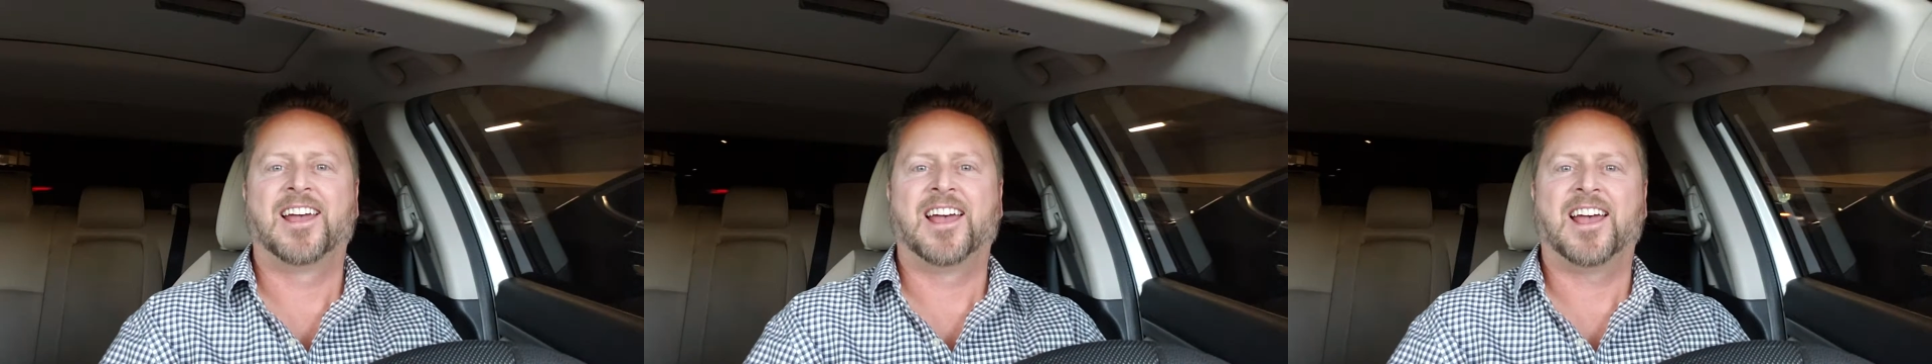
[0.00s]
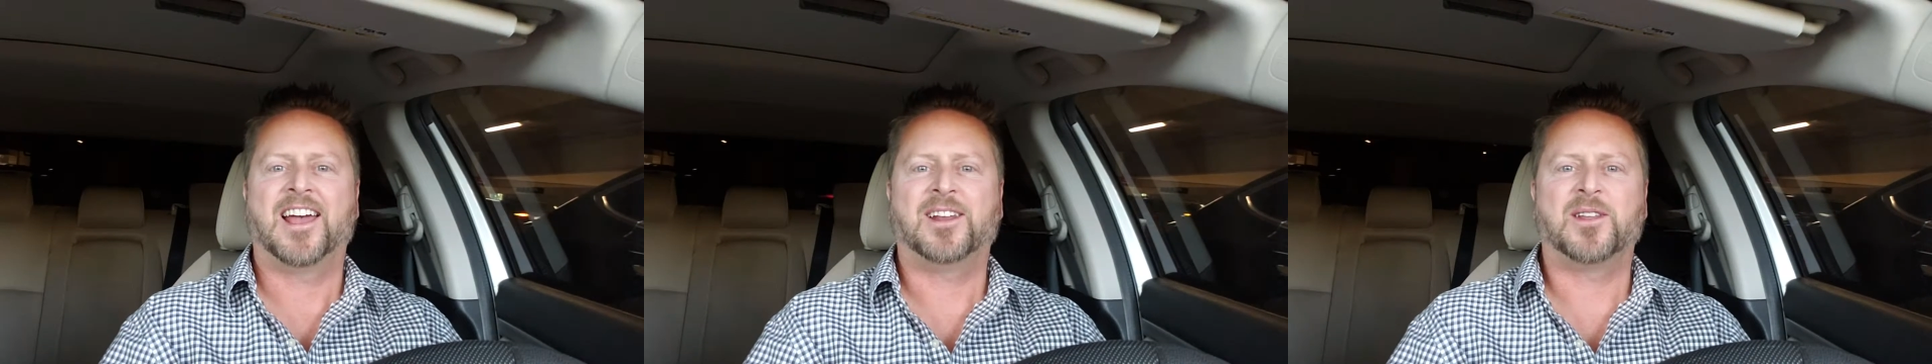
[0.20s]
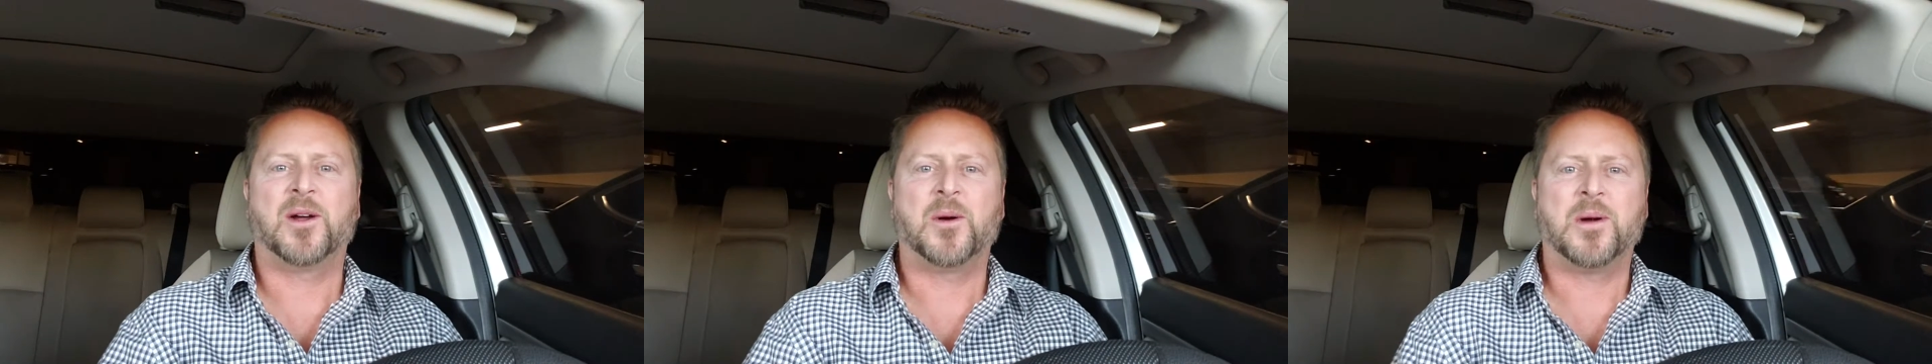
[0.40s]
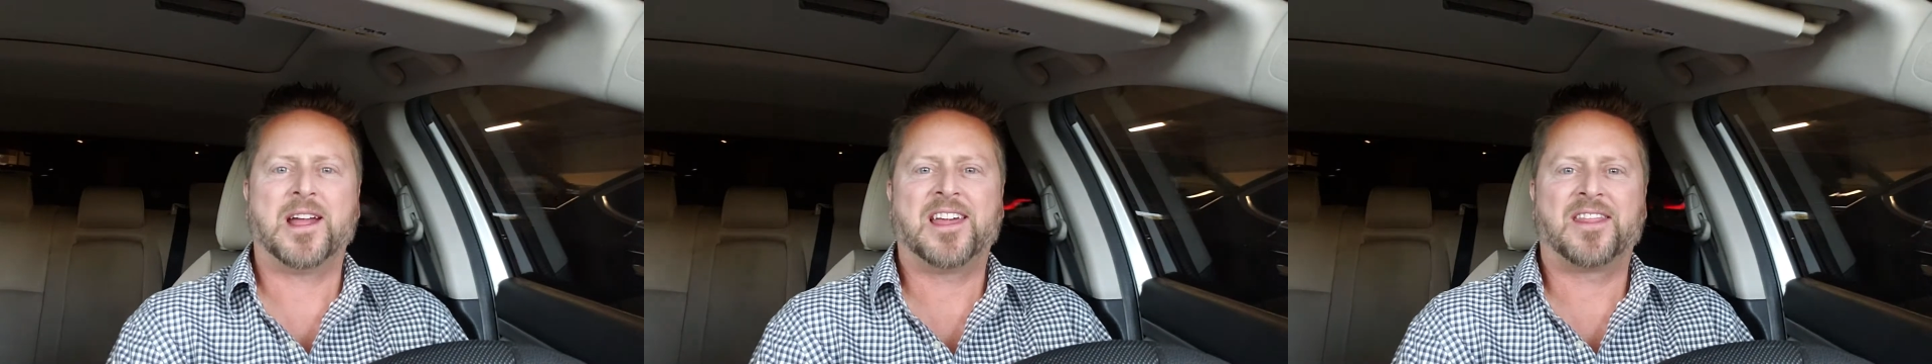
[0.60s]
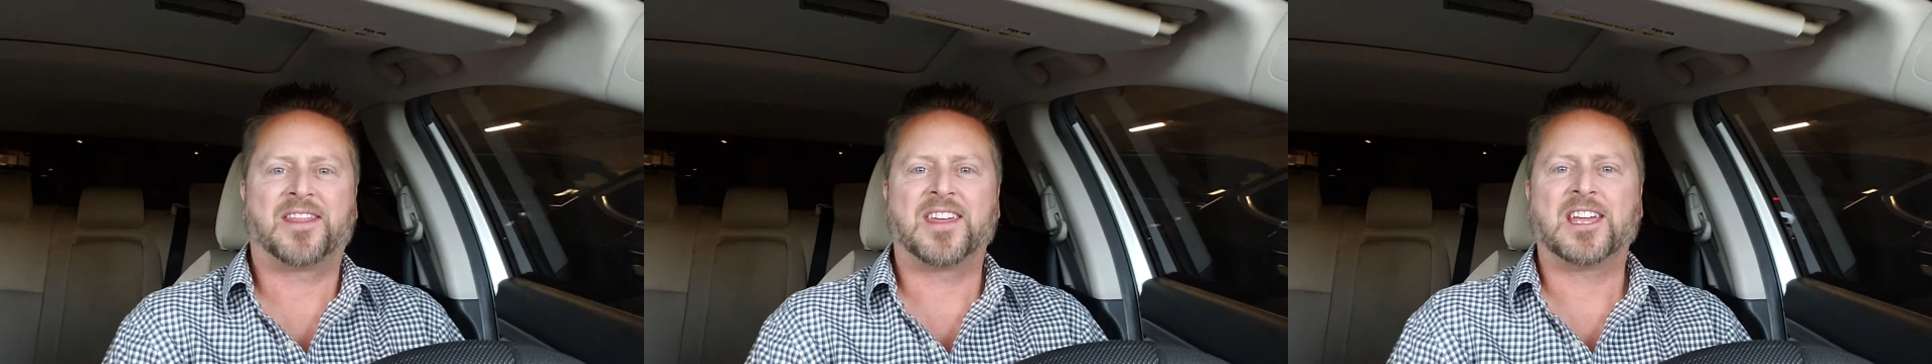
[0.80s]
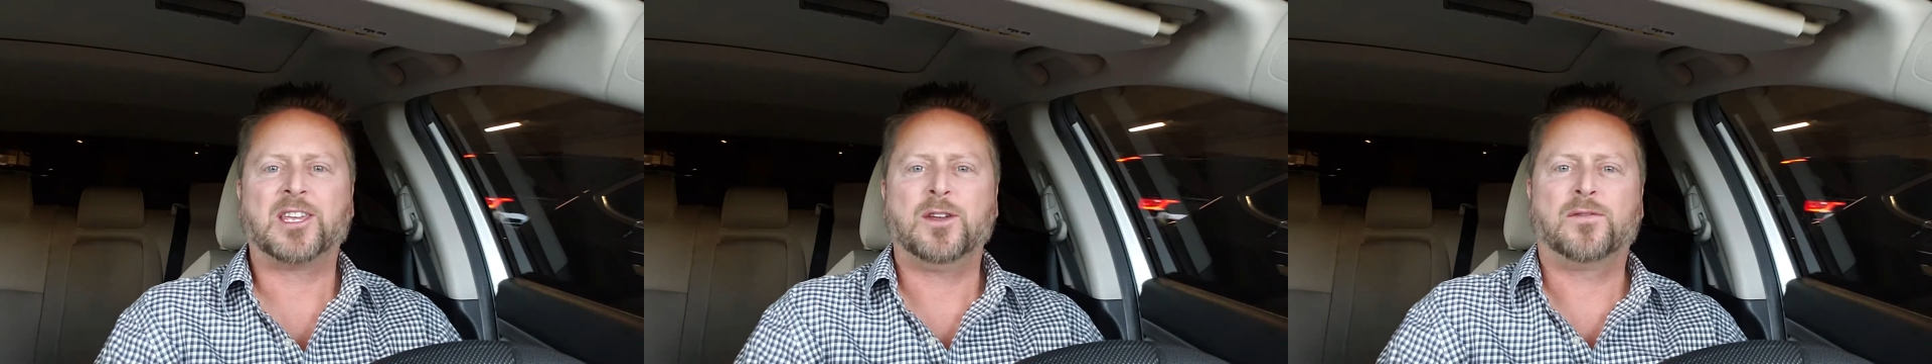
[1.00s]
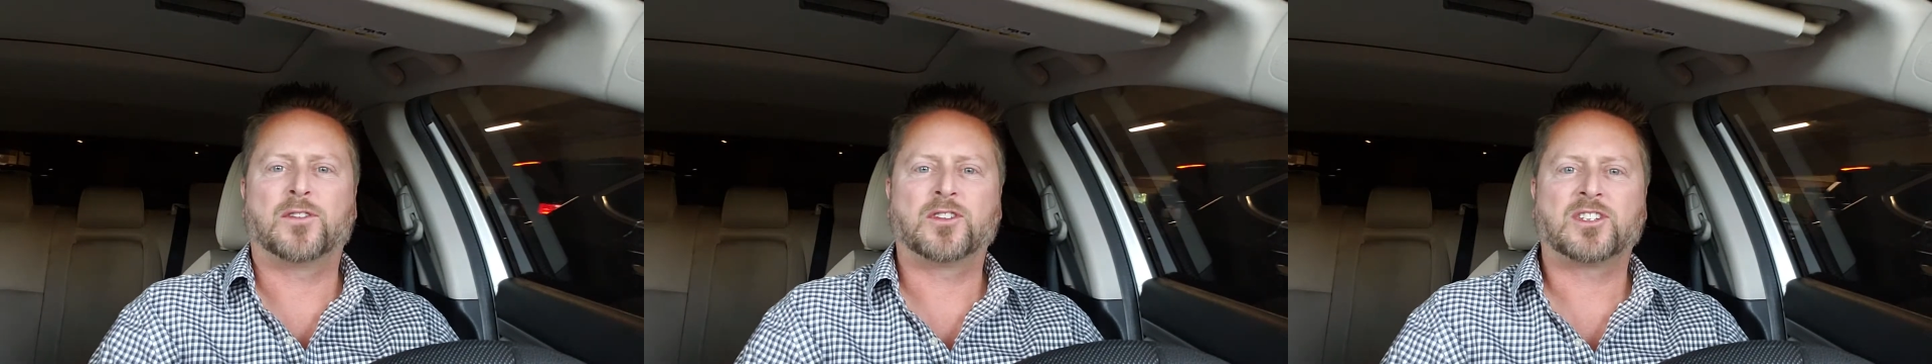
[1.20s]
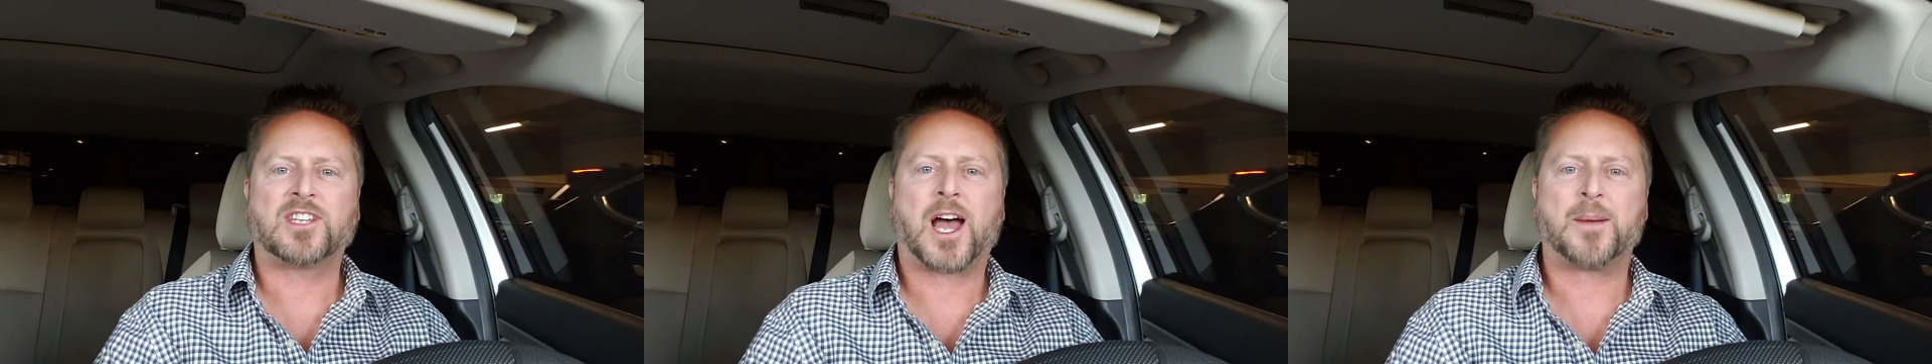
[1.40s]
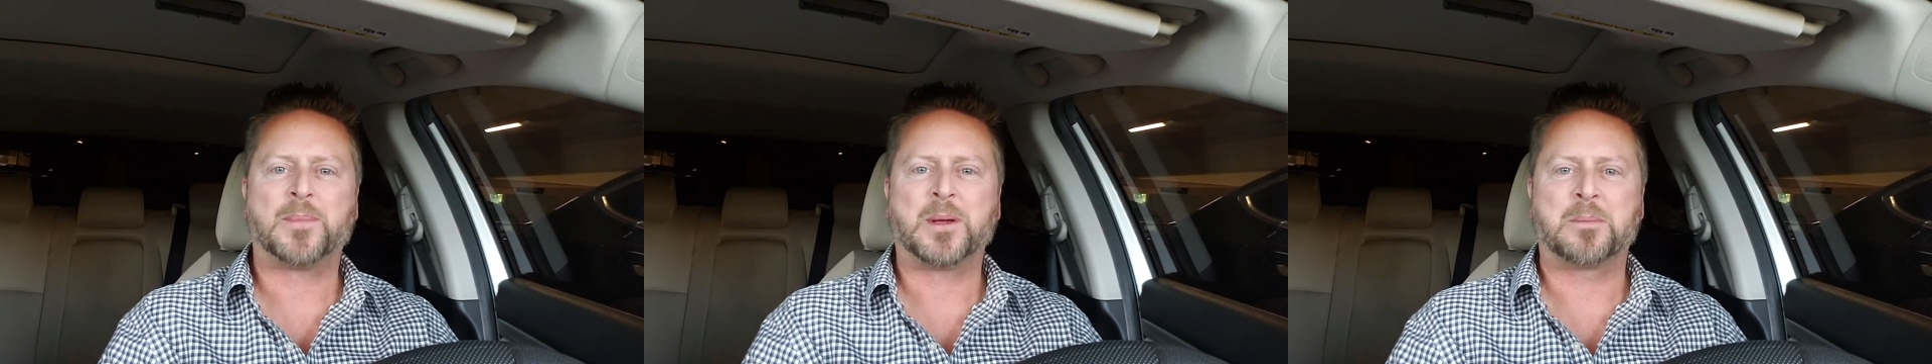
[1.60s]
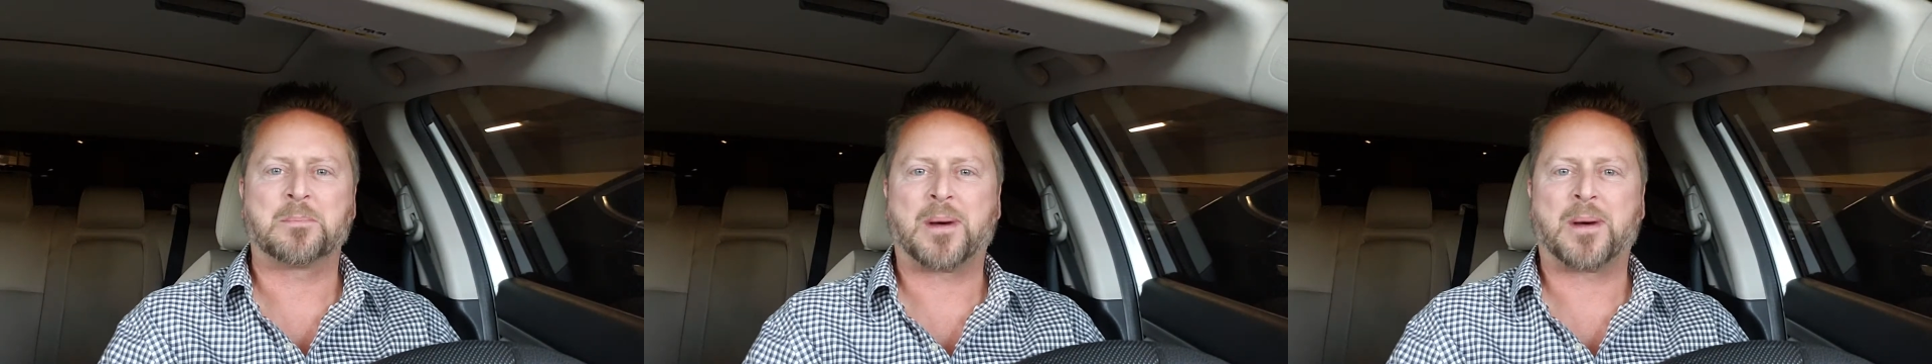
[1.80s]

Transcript: Hello, and thank you for stopping